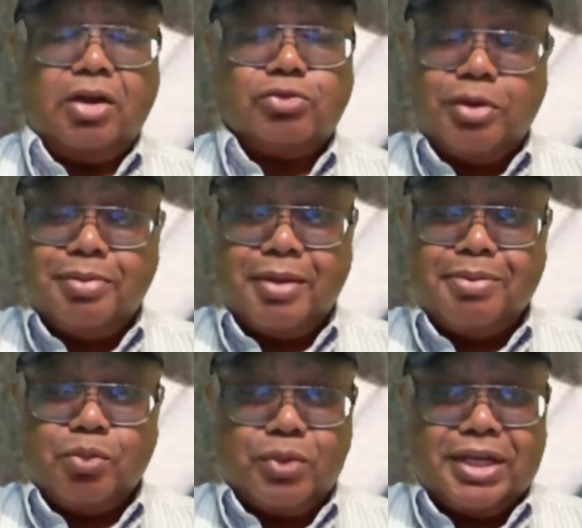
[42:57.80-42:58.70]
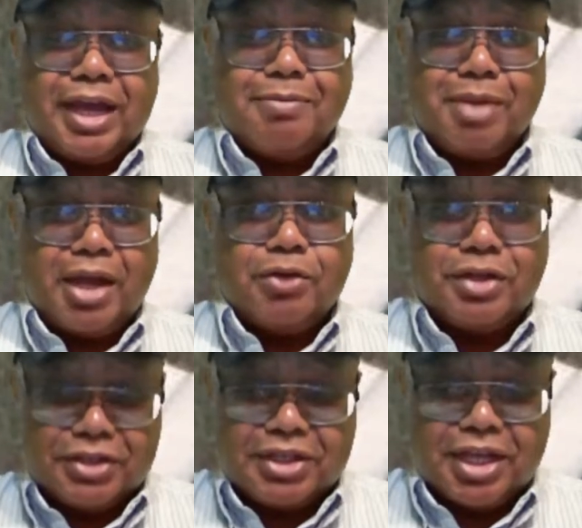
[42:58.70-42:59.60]
Because remember, we got
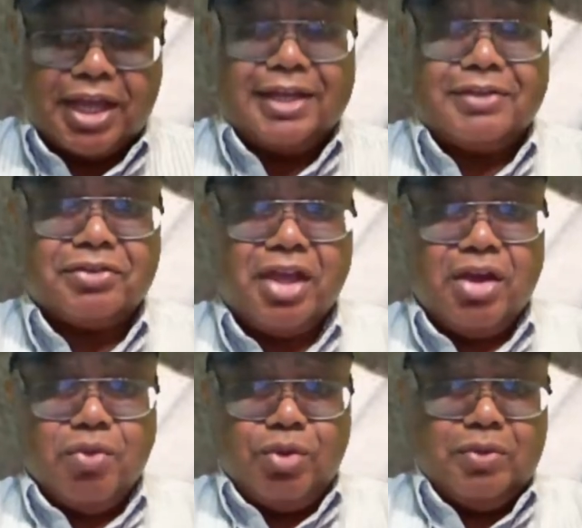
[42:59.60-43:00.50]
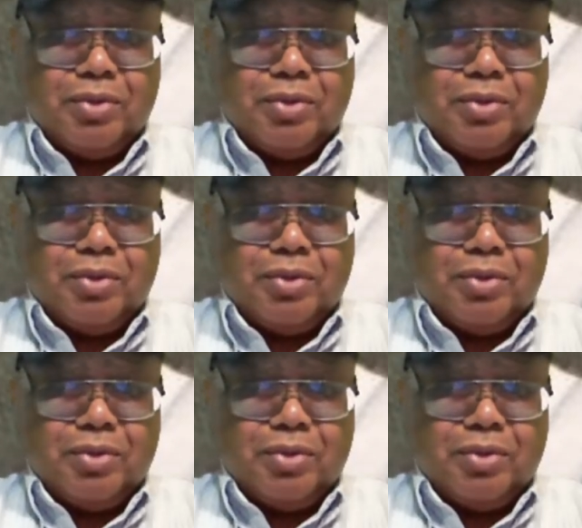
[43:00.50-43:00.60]
modern science.